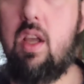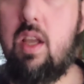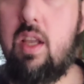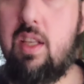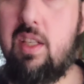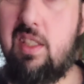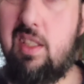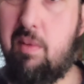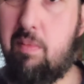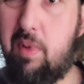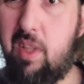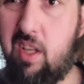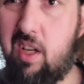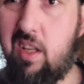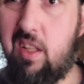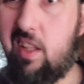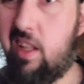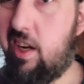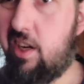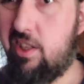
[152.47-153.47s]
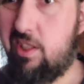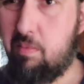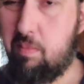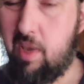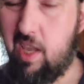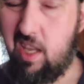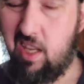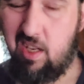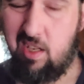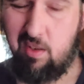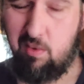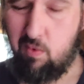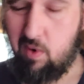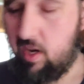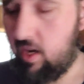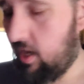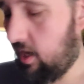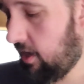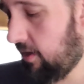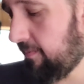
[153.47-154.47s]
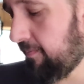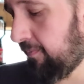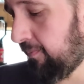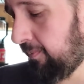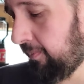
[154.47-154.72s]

stippling on layers of paint and whatnot.